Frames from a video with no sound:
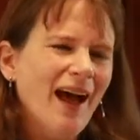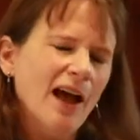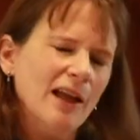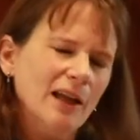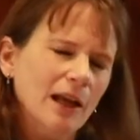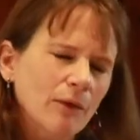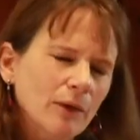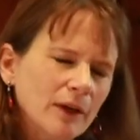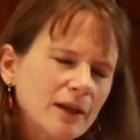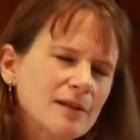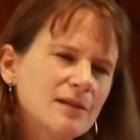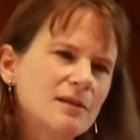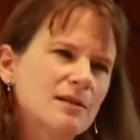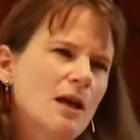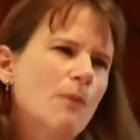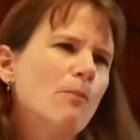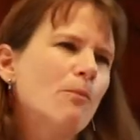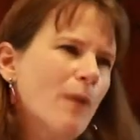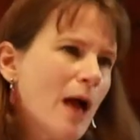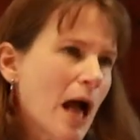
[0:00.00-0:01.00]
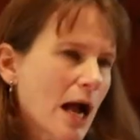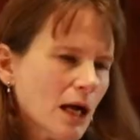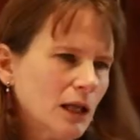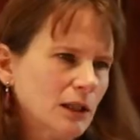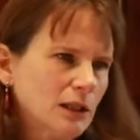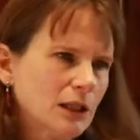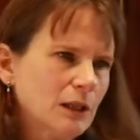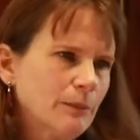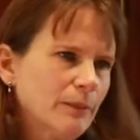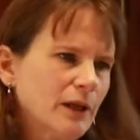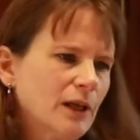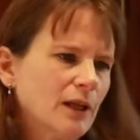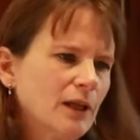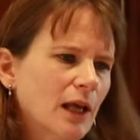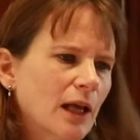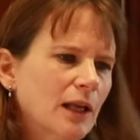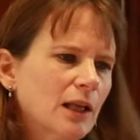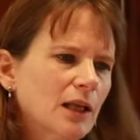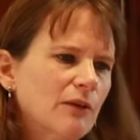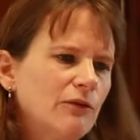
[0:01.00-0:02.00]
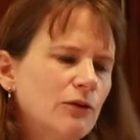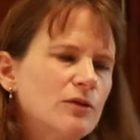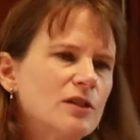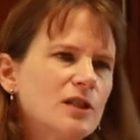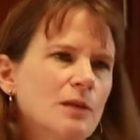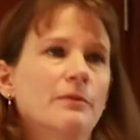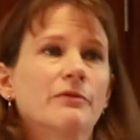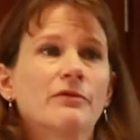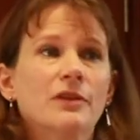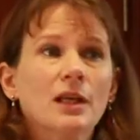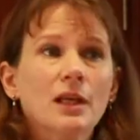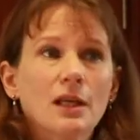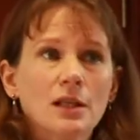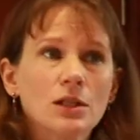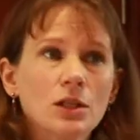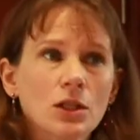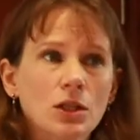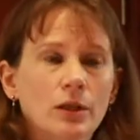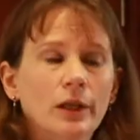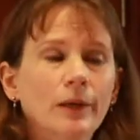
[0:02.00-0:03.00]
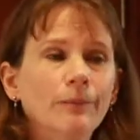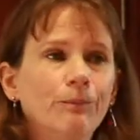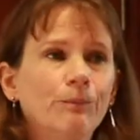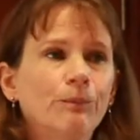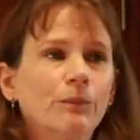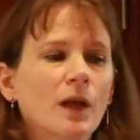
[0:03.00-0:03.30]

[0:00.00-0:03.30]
I now want to step back a little bit and give you some of the history